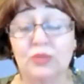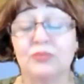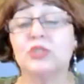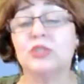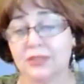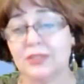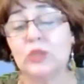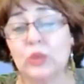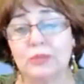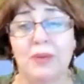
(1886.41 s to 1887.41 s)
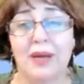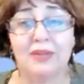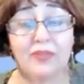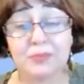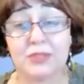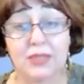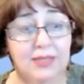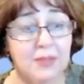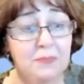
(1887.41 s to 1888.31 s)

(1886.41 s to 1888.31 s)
which is still on my website.